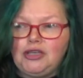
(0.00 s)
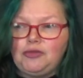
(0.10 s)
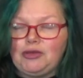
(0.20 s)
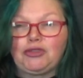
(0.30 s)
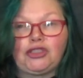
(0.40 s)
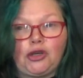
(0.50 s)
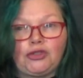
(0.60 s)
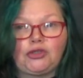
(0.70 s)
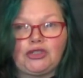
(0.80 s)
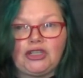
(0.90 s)
be able to go
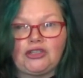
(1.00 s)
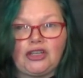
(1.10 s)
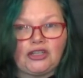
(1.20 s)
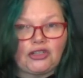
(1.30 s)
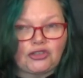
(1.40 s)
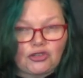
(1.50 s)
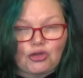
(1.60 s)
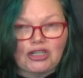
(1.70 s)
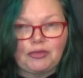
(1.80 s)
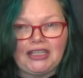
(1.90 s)
into a
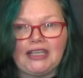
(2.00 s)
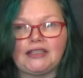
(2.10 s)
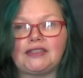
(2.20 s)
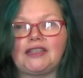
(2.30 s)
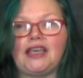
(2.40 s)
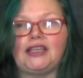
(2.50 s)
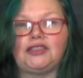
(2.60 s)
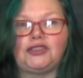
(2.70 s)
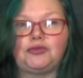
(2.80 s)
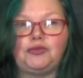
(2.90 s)
historic place
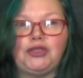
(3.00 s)
and